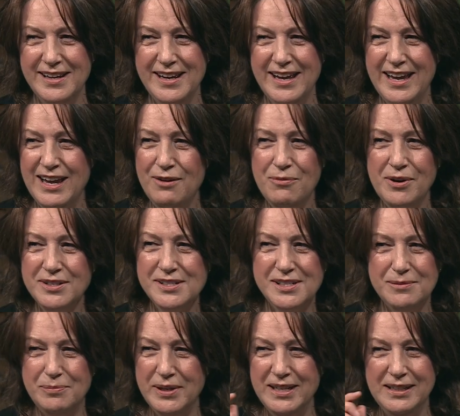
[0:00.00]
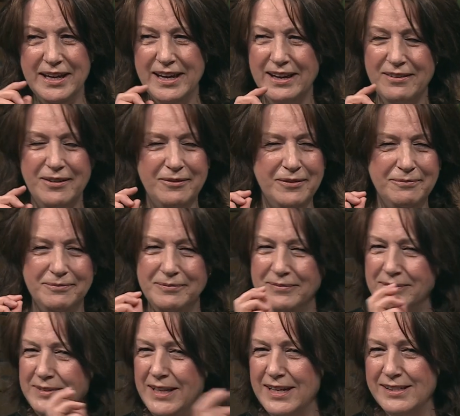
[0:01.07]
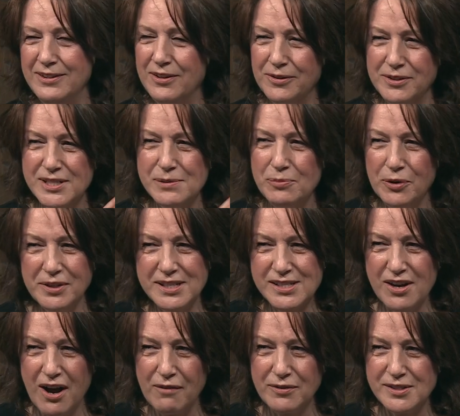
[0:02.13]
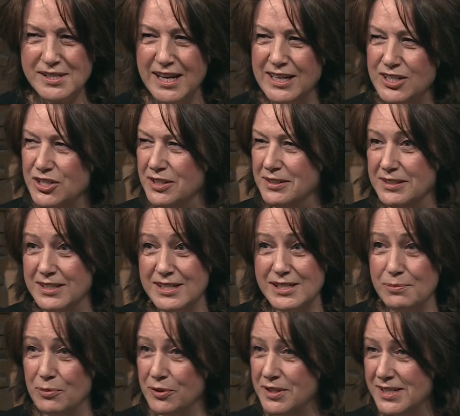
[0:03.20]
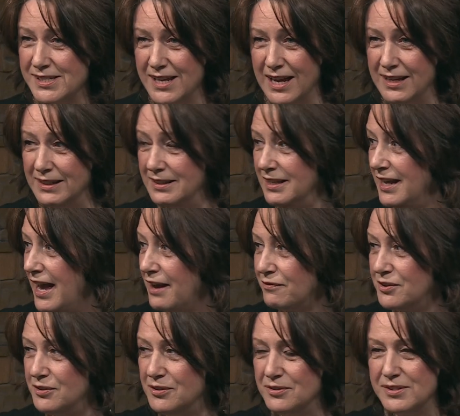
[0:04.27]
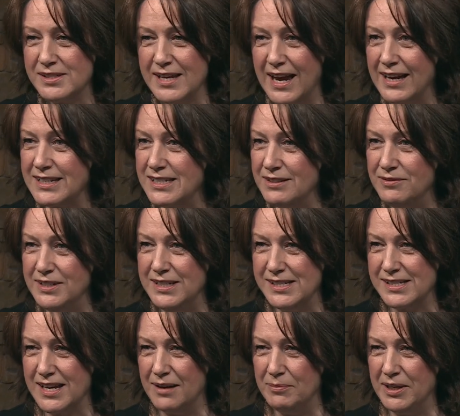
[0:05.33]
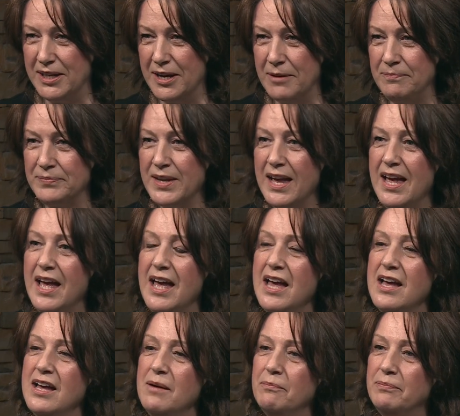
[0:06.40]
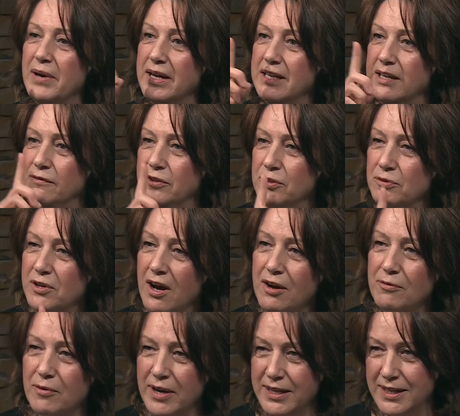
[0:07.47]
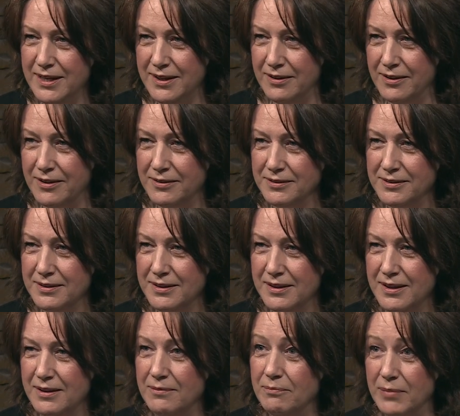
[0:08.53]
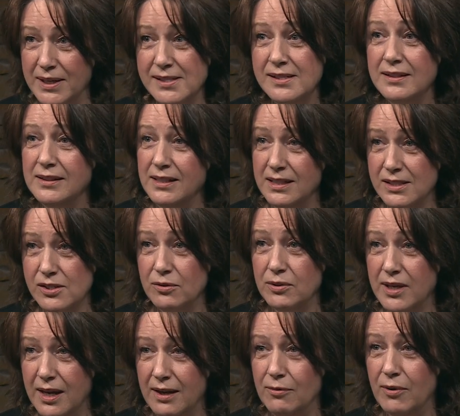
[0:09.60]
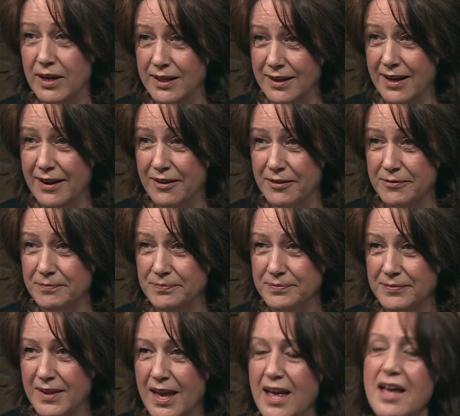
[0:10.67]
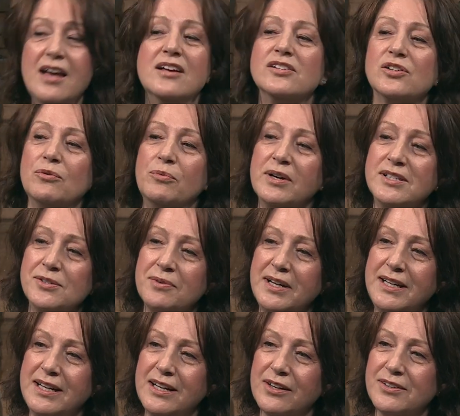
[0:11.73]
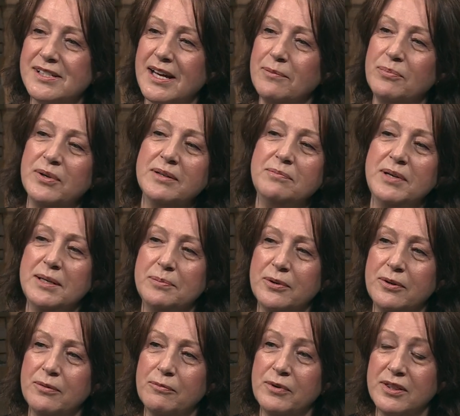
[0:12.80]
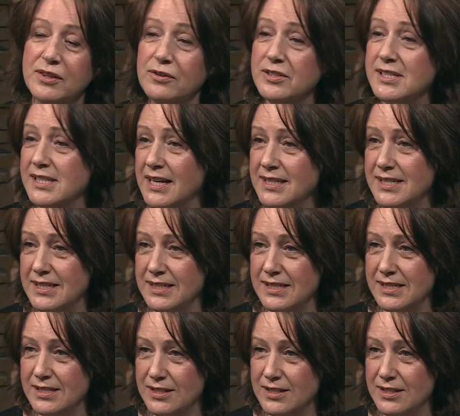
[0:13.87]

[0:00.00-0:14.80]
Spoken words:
It wants to be like, you know, this morning's conversation, this morning's, the afternoon's activities coming up. But if you got right here, basically it's okay right now. So what's right here is I bring people with their senses